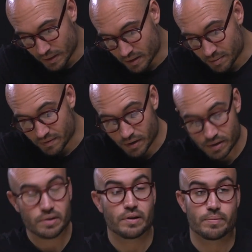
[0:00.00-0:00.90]
you could be very
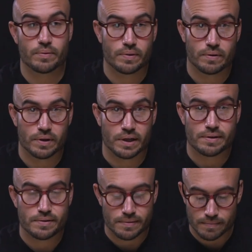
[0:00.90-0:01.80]
deliberate with your
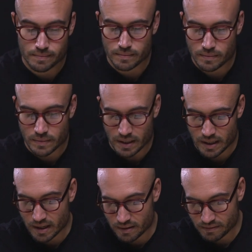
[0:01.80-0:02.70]
lines
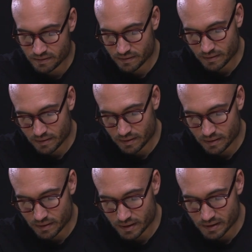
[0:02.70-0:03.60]
and have
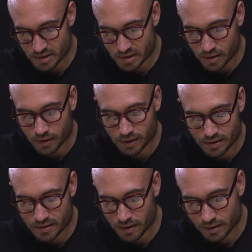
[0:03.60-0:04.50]
solid
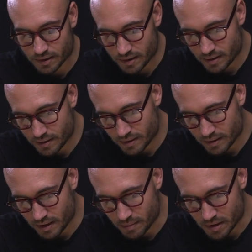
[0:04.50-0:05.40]

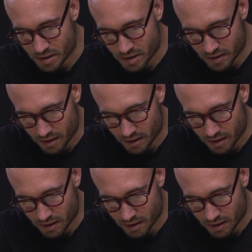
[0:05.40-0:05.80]
image.